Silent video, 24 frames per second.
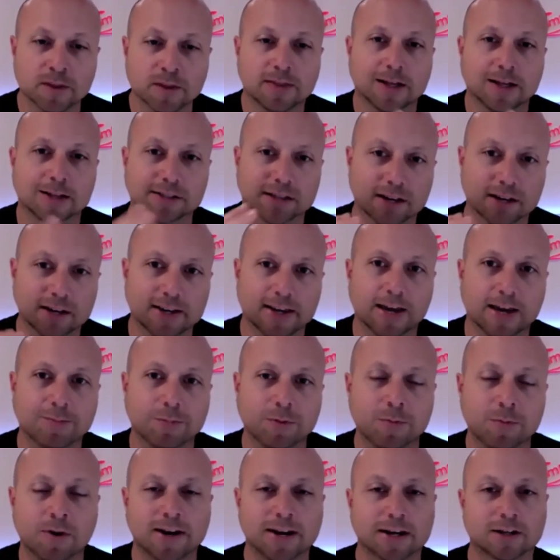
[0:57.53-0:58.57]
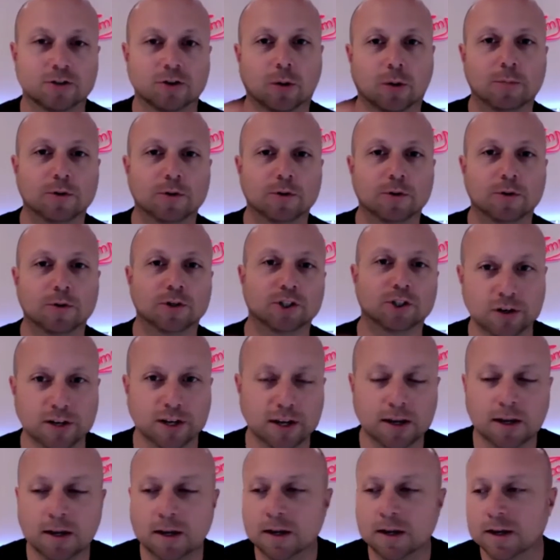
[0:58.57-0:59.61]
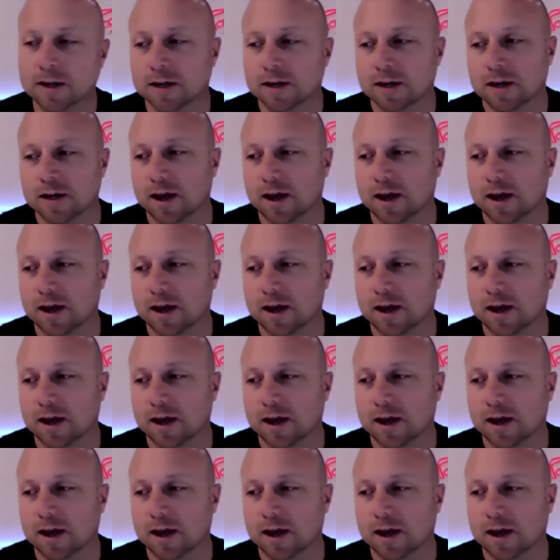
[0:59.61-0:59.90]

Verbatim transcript: That's going to get me my next opportunity.